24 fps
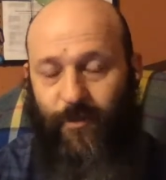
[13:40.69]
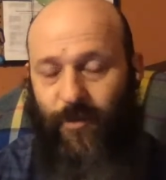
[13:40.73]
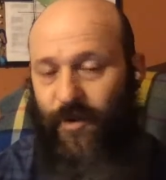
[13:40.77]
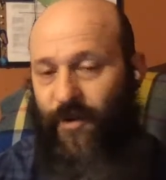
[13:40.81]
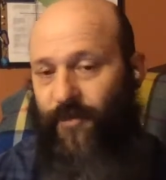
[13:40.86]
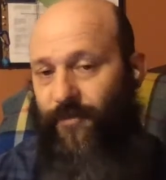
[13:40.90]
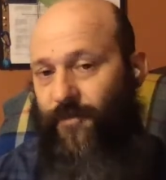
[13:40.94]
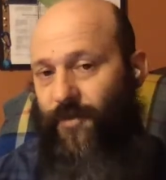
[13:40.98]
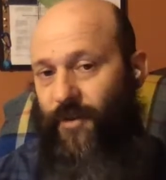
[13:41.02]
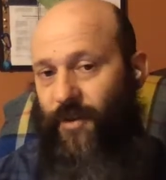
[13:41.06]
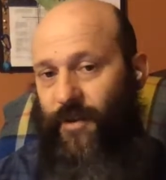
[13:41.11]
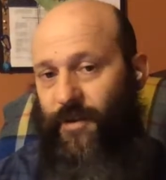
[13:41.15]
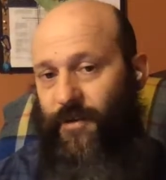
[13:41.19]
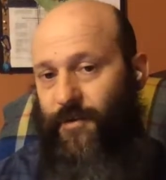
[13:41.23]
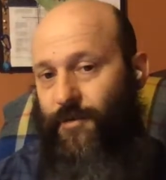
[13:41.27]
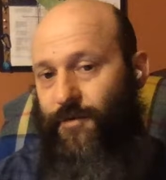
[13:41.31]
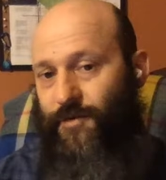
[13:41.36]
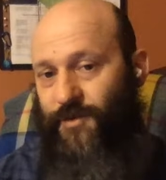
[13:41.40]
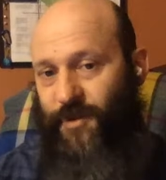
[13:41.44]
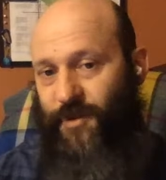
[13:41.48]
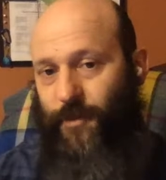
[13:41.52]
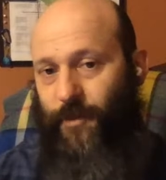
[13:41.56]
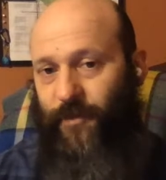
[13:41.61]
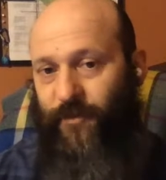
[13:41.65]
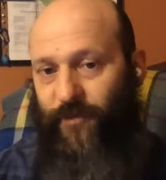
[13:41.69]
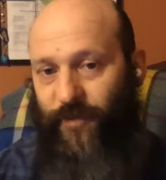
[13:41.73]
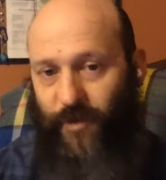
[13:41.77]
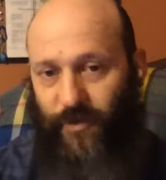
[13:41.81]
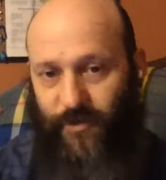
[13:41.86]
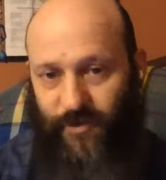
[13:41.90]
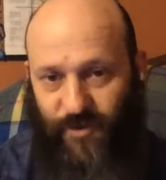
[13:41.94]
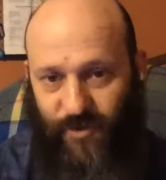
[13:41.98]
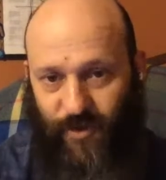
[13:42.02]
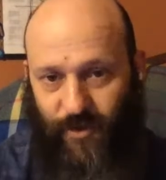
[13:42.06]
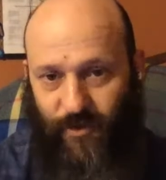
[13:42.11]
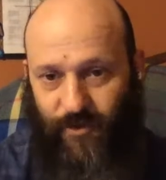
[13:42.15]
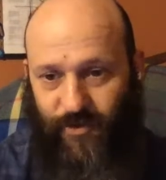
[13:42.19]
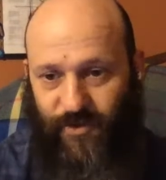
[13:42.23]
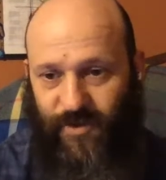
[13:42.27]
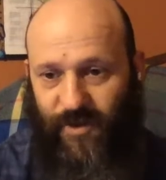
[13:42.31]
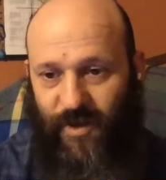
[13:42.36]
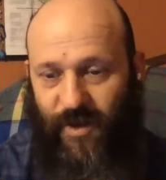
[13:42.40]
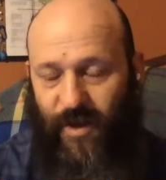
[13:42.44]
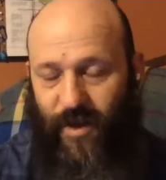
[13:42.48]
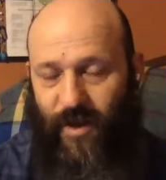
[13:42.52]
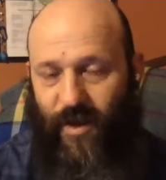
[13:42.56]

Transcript: pray for the leadership of our church,